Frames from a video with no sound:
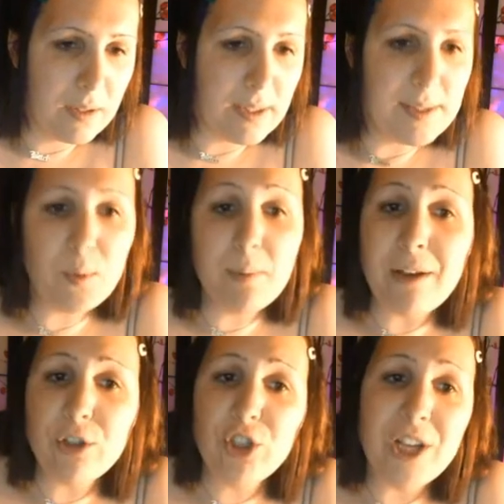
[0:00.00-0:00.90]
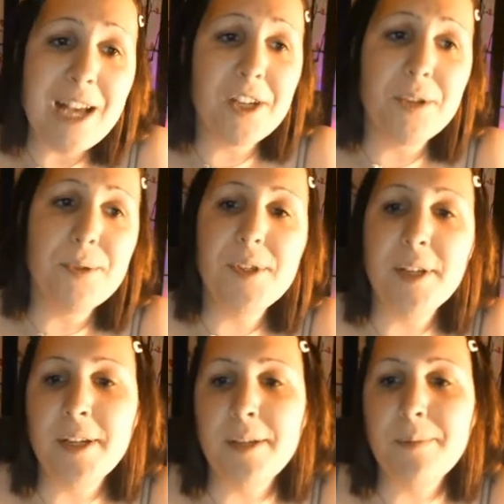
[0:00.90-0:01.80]
It's all about shadows,
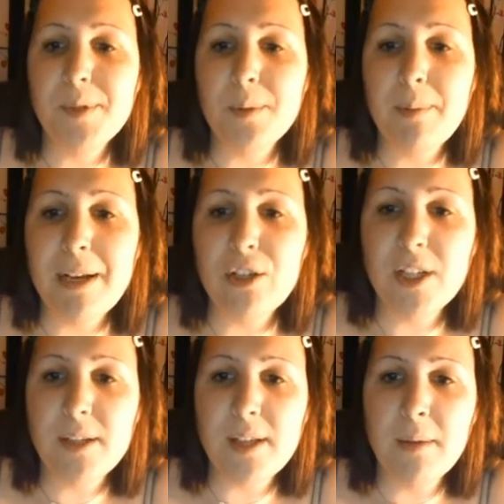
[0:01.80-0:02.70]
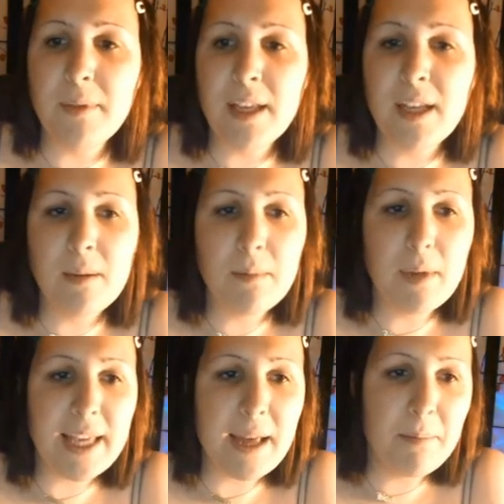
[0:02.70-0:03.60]
you know. It's all about shadows. I'm thinking,
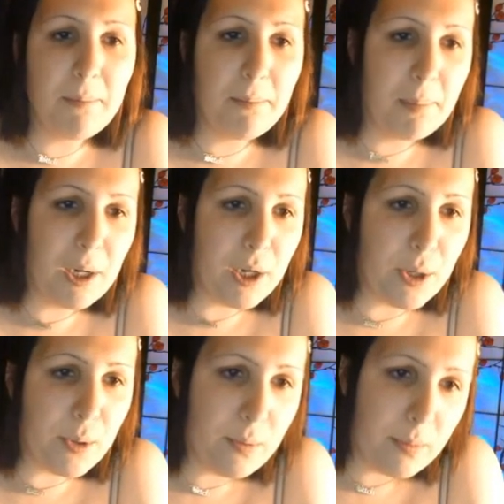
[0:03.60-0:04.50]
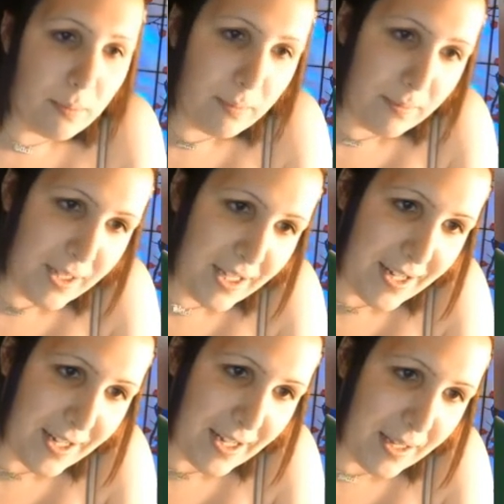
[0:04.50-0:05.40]
again, blue.
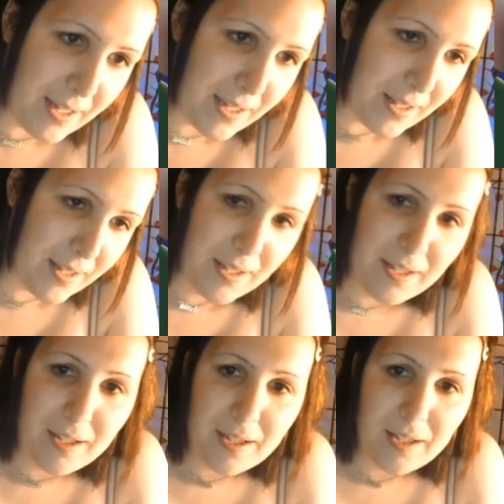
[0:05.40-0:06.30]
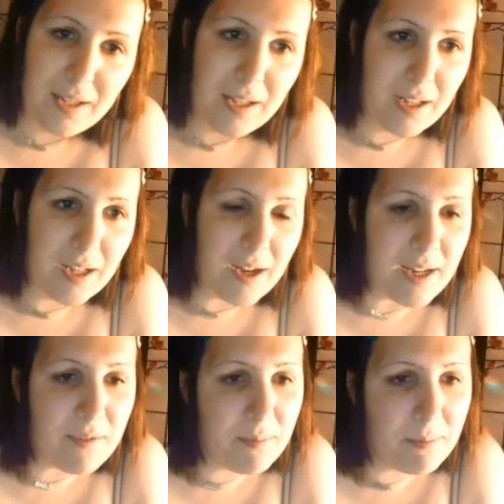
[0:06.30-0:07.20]
Kind of like...
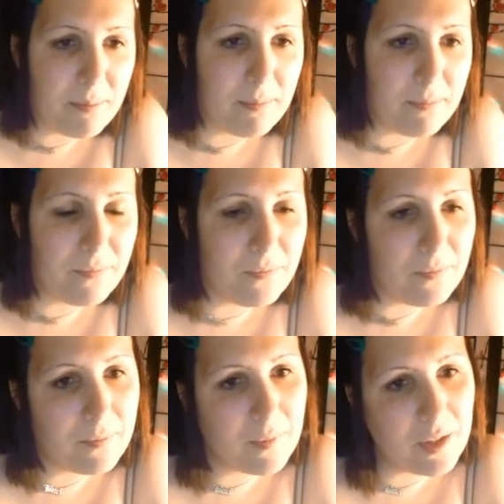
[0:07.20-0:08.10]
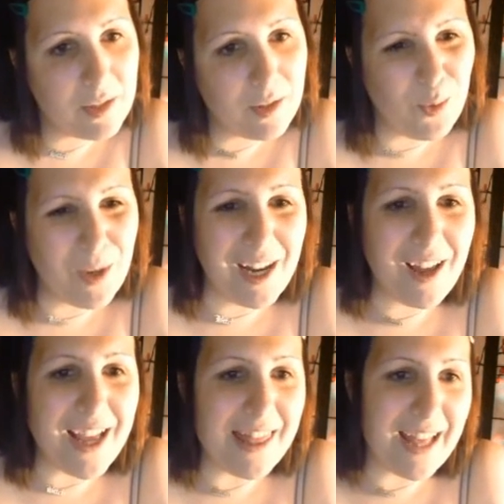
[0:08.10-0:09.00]
Kind of... Oh, I
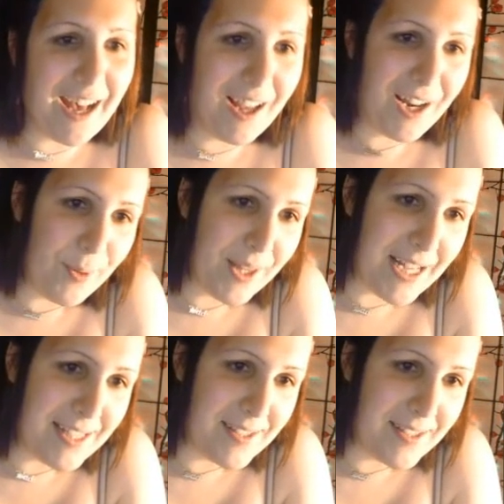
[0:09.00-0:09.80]
like that. I like what that's